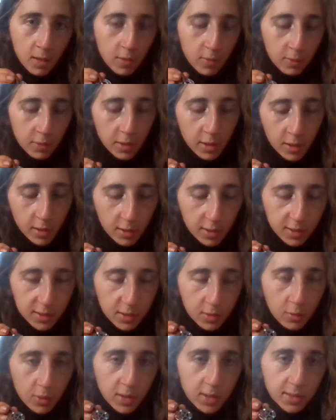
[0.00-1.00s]
And I
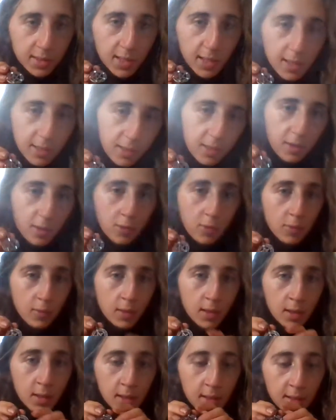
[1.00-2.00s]
also want to tell you
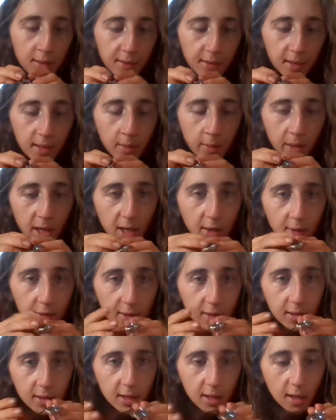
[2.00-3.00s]
thing about
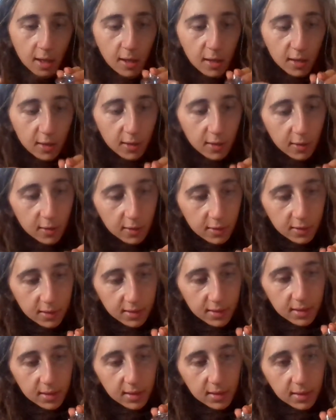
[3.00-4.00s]
the
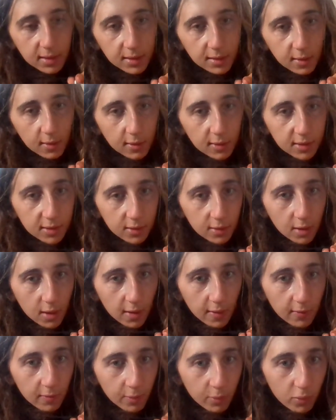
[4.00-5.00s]
colors is also
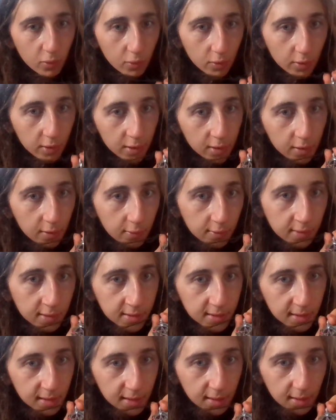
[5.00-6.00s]
kind of important. You can
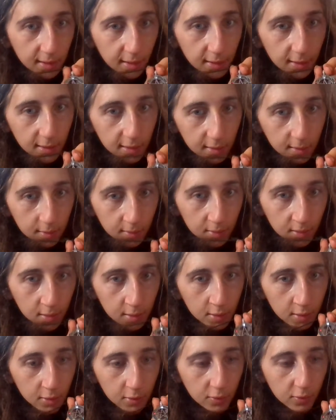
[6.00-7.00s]
see the
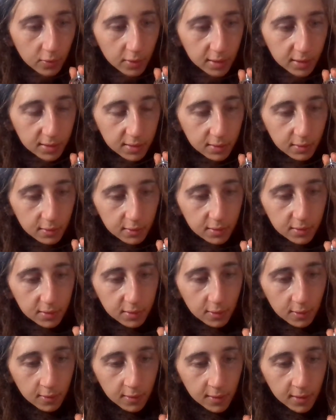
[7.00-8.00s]
crystals
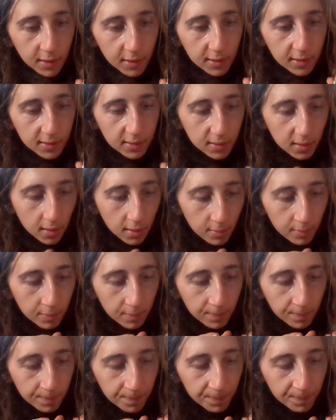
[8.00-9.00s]
on this
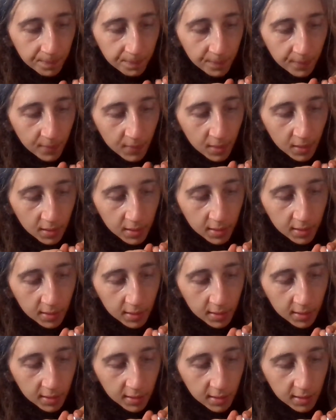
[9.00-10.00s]
um,
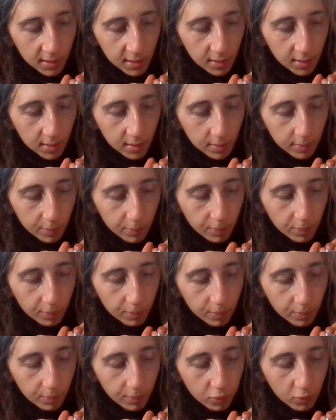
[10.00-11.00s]
and the
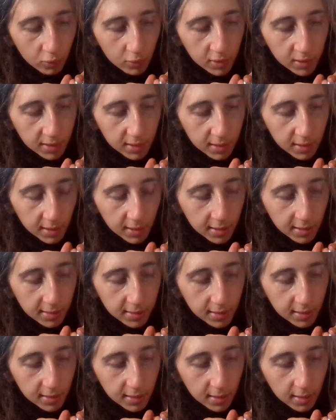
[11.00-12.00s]
points
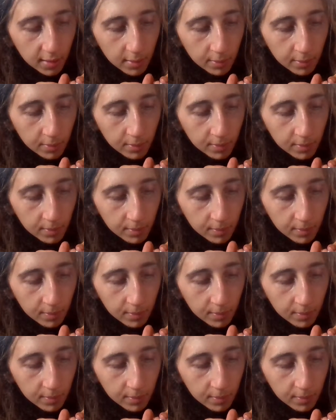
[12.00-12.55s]
connected. Um,